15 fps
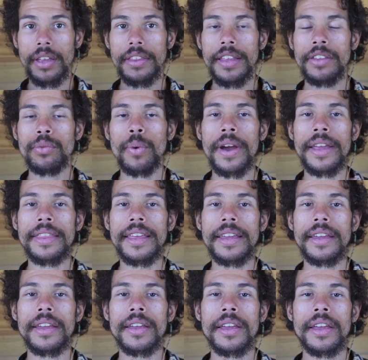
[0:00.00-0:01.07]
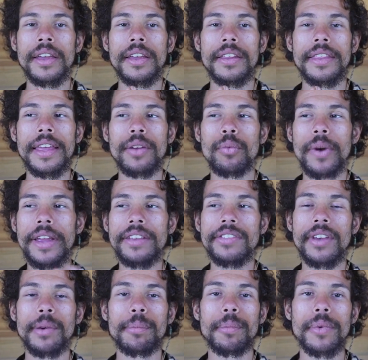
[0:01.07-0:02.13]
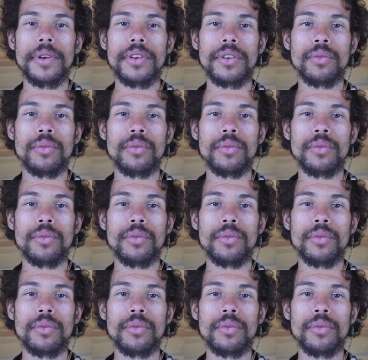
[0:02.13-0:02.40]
That's why they they raise up